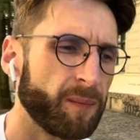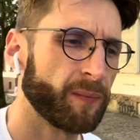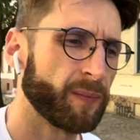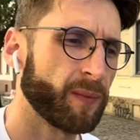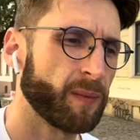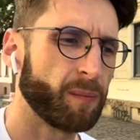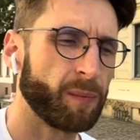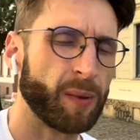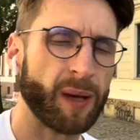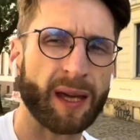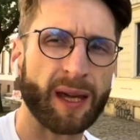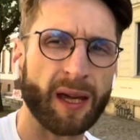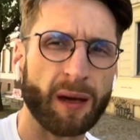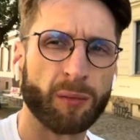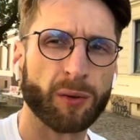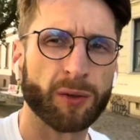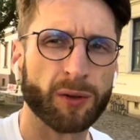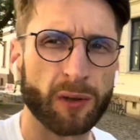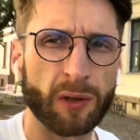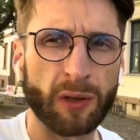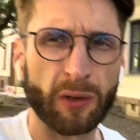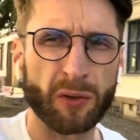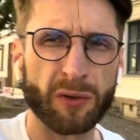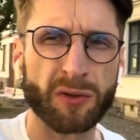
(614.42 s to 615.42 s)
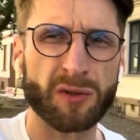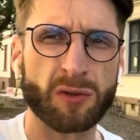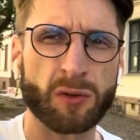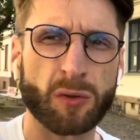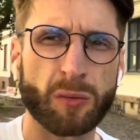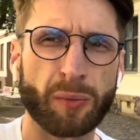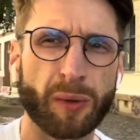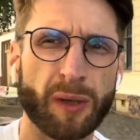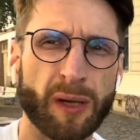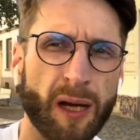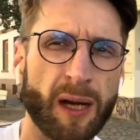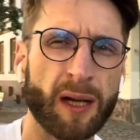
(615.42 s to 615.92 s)
being able to load
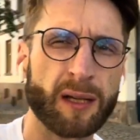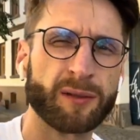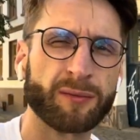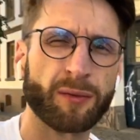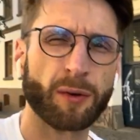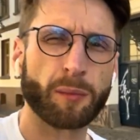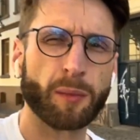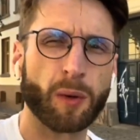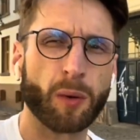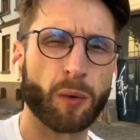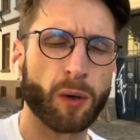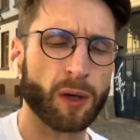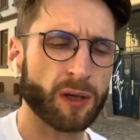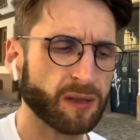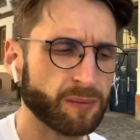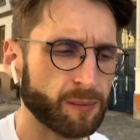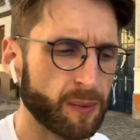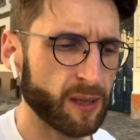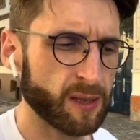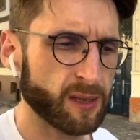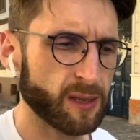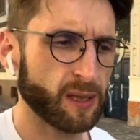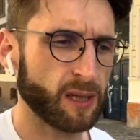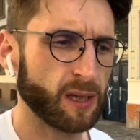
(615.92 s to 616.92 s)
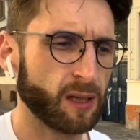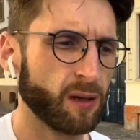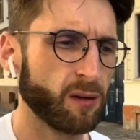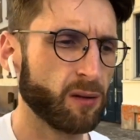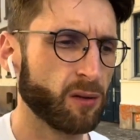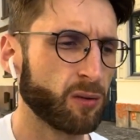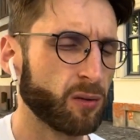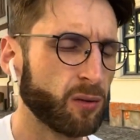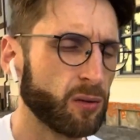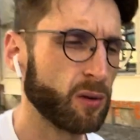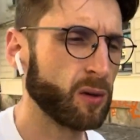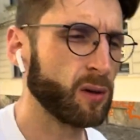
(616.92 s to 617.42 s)
super tags from your workspace
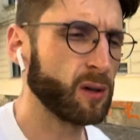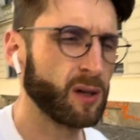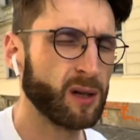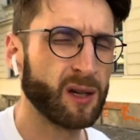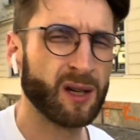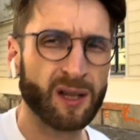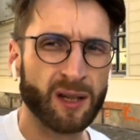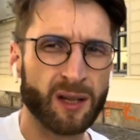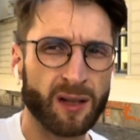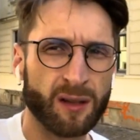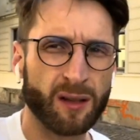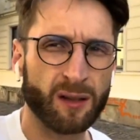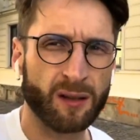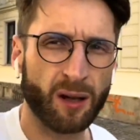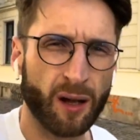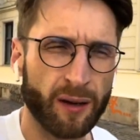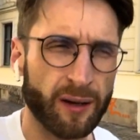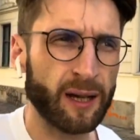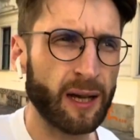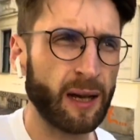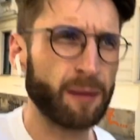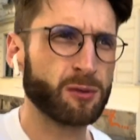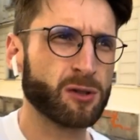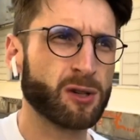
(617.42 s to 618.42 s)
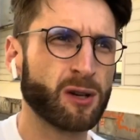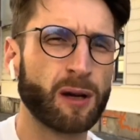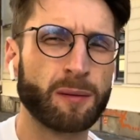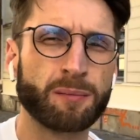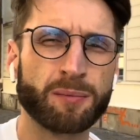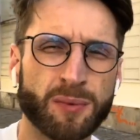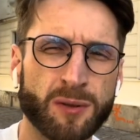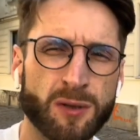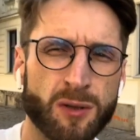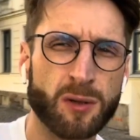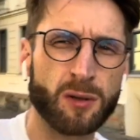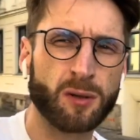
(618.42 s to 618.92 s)
into the Tana Capture app,
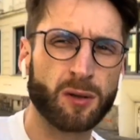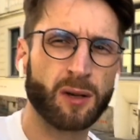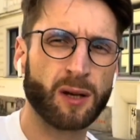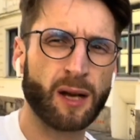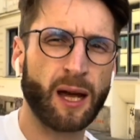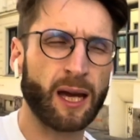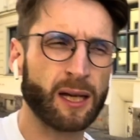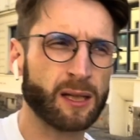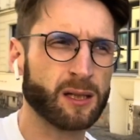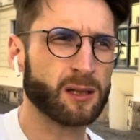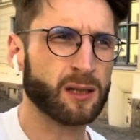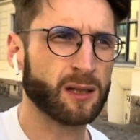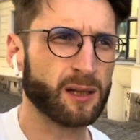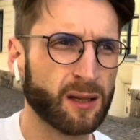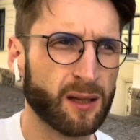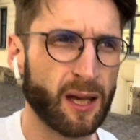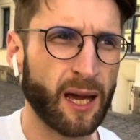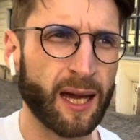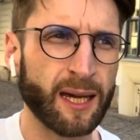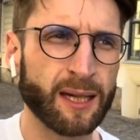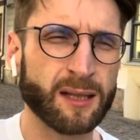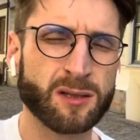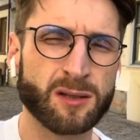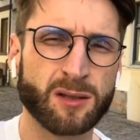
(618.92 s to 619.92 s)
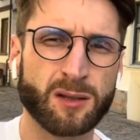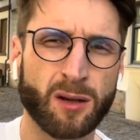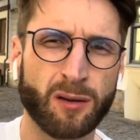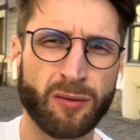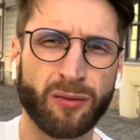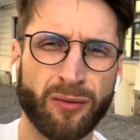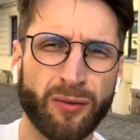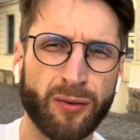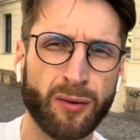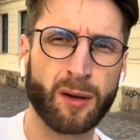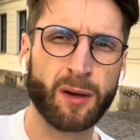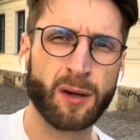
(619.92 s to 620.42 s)
so you can actually tag
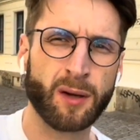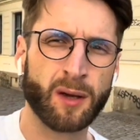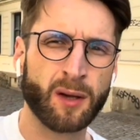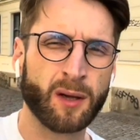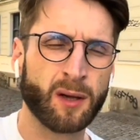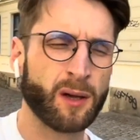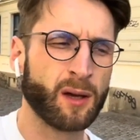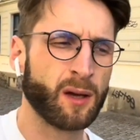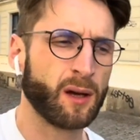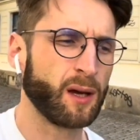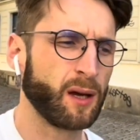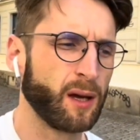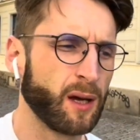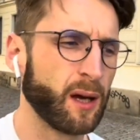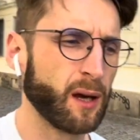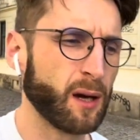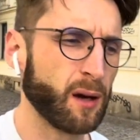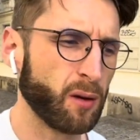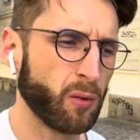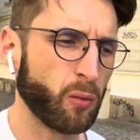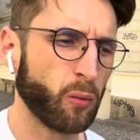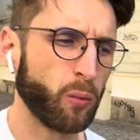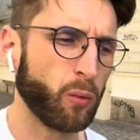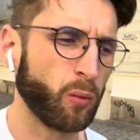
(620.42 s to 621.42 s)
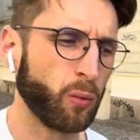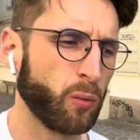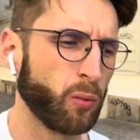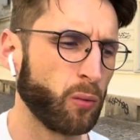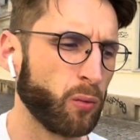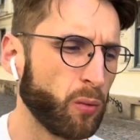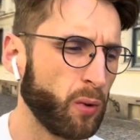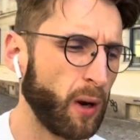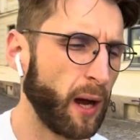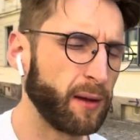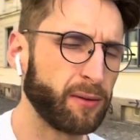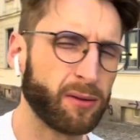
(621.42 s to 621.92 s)
stuff
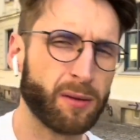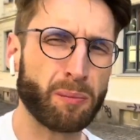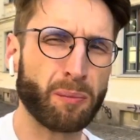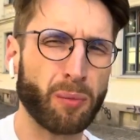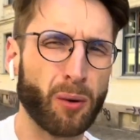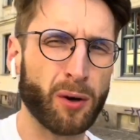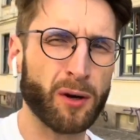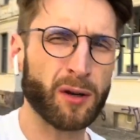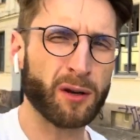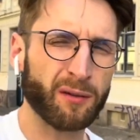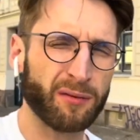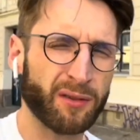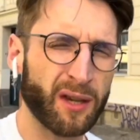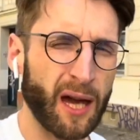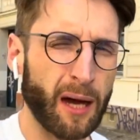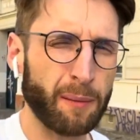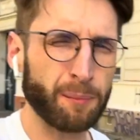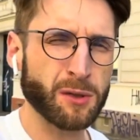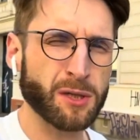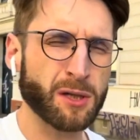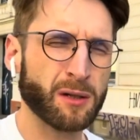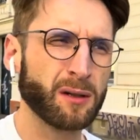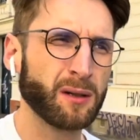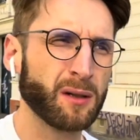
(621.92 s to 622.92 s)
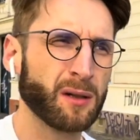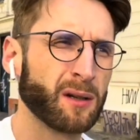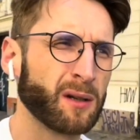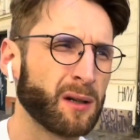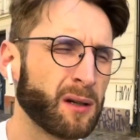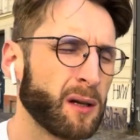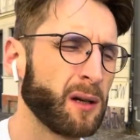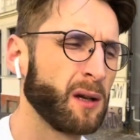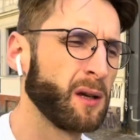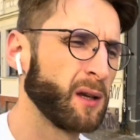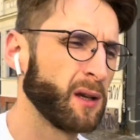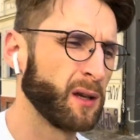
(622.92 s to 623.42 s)
at the point of capture,
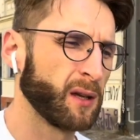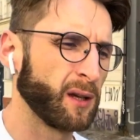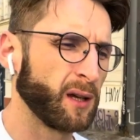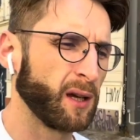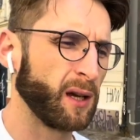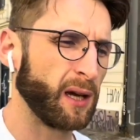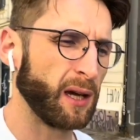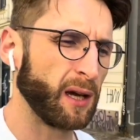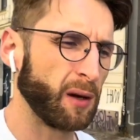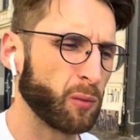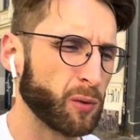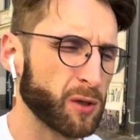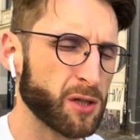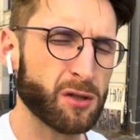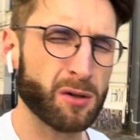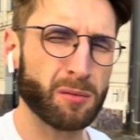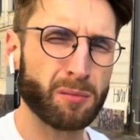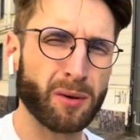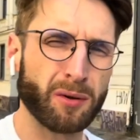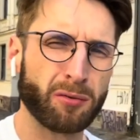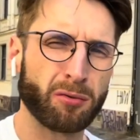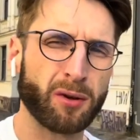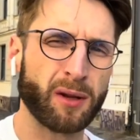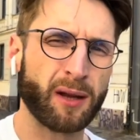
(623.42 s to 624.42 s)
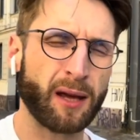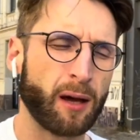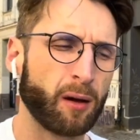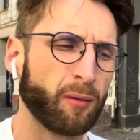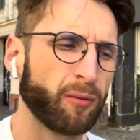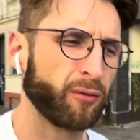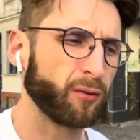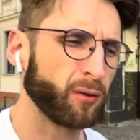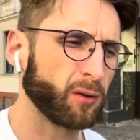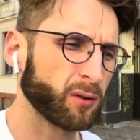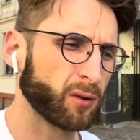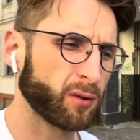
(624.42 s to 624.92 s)
which should be really
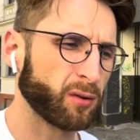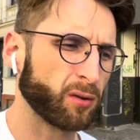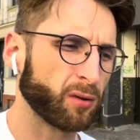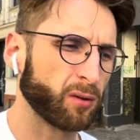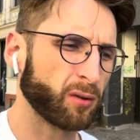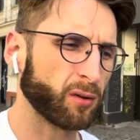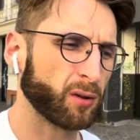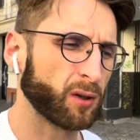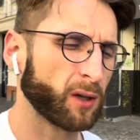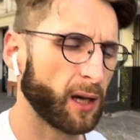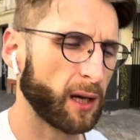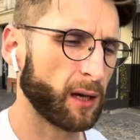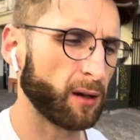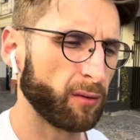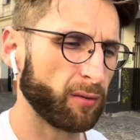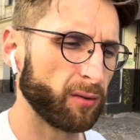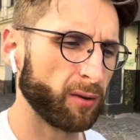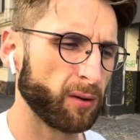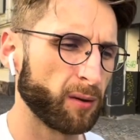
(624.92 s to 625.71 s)
helpful to kind of